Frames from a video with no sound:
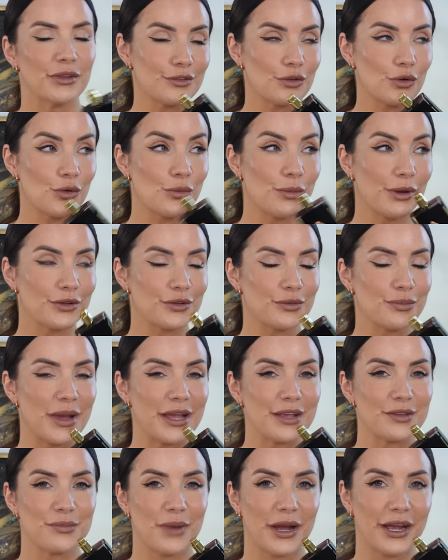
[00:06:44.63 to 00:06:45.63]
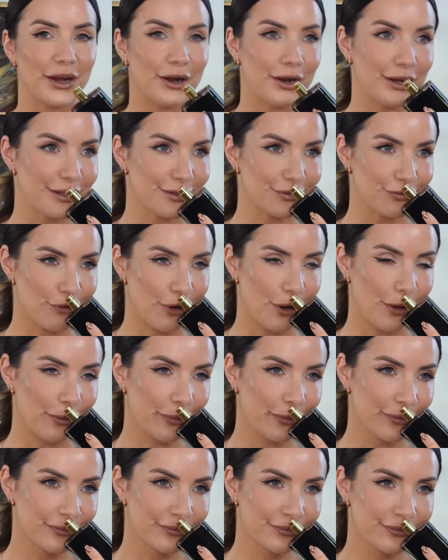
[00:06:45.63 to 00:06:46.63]
This almost makes my eyes
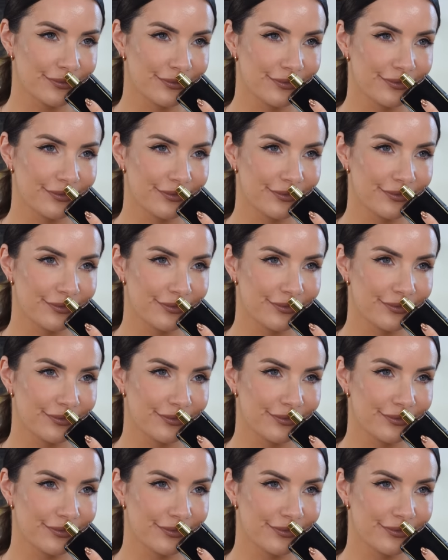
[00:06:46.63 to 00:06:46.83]
roll.